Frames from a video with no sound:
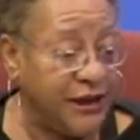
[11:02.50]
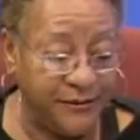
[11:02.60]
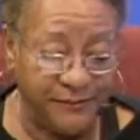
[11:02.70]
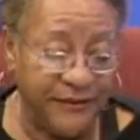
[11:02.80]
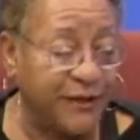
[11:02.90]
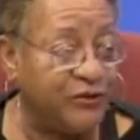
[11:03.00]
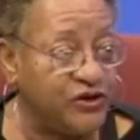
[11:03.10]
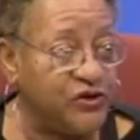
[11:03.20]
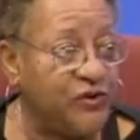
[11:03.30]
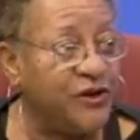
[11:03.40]
that person with
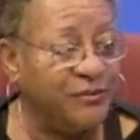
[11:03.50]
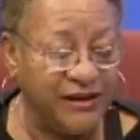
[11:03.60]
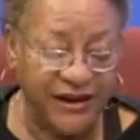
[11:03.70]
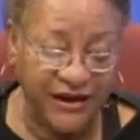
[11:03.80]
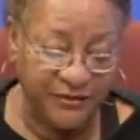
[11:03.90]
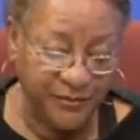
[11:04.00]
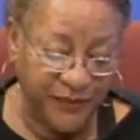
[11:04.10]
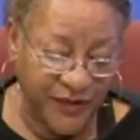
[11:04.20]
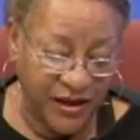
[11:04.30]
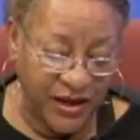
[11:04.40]
the plan,
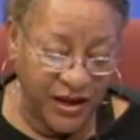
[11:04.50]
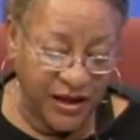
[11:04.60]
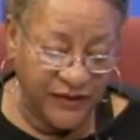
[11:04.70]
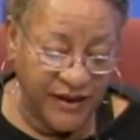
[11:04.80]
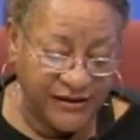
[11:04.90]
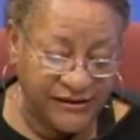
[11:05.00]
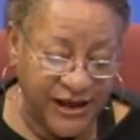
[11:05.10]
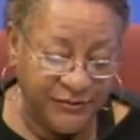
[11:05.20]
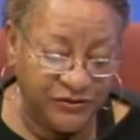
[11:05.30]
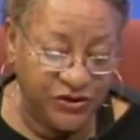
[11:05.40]
that is able
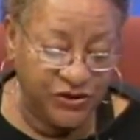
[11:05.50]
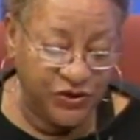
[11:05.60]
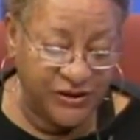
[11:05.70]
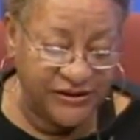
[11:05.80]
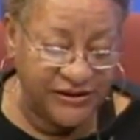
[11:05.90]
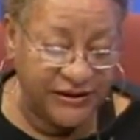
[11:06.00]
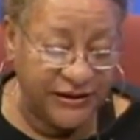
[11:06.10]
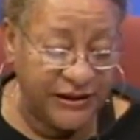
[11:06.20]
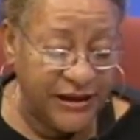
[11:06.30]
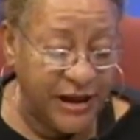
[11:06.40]
to do exceedingly
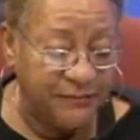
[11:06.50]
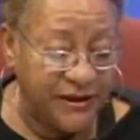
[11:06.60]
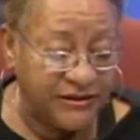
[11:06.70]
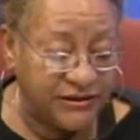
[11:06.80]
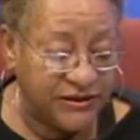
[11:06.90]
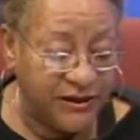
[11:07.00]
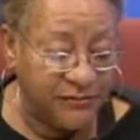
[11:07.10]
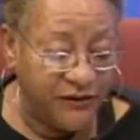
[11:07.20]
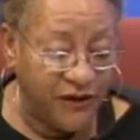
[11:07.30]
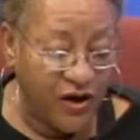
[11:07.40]
abundantly above
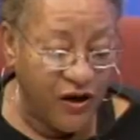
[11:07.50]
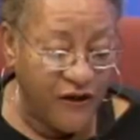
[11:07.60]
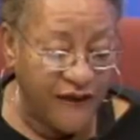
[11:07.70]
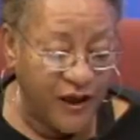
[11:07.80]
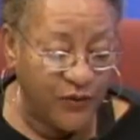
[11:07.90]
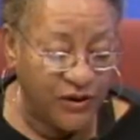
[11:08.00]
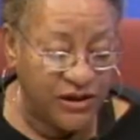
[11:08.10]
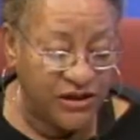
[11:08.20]
all that we